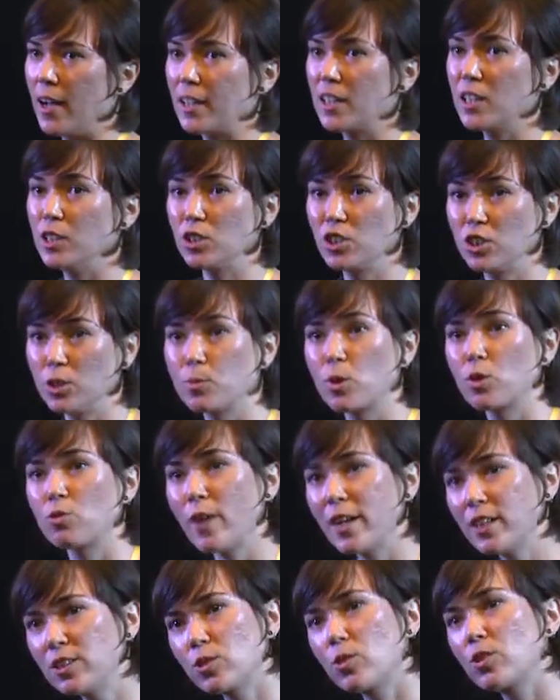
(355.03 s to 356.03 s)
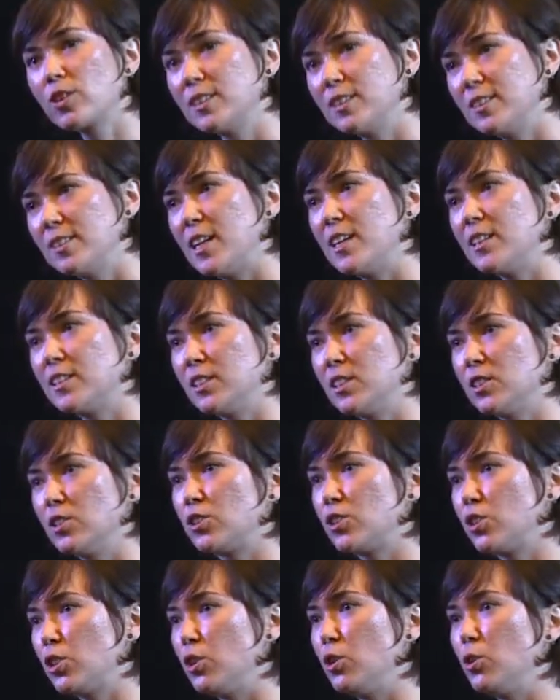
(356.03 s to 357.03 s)
consumer rights
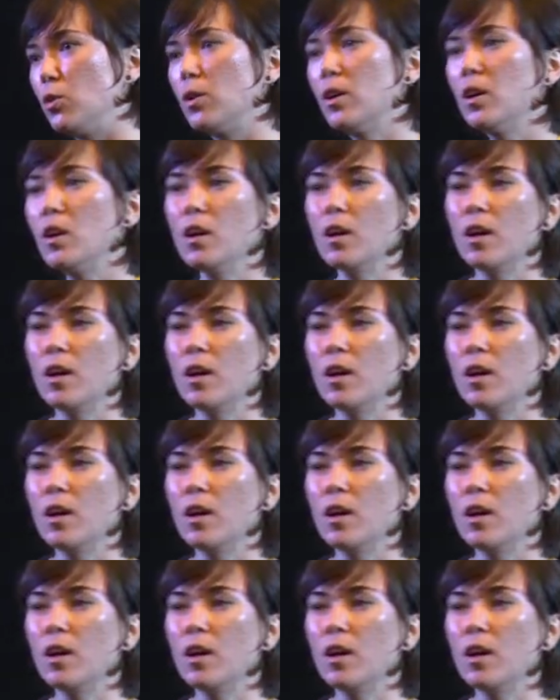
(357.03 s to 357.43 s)
organizations to